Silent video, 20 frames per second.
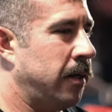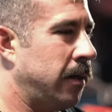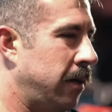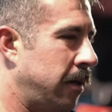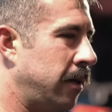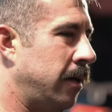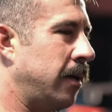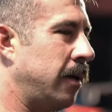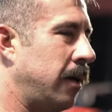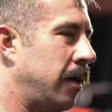
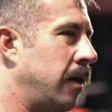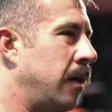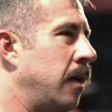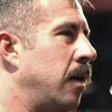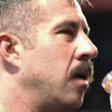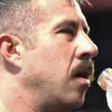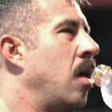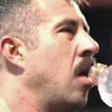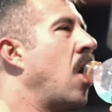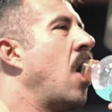Depends
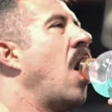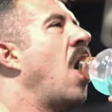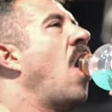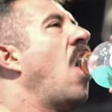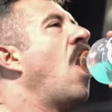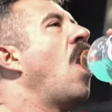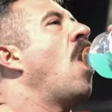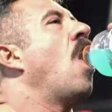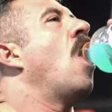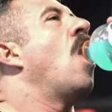on
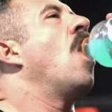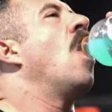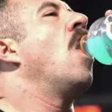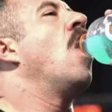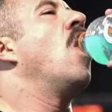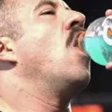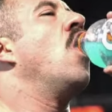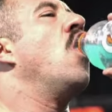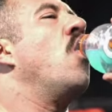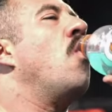the steak,
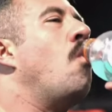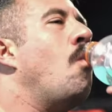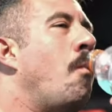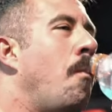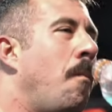because I've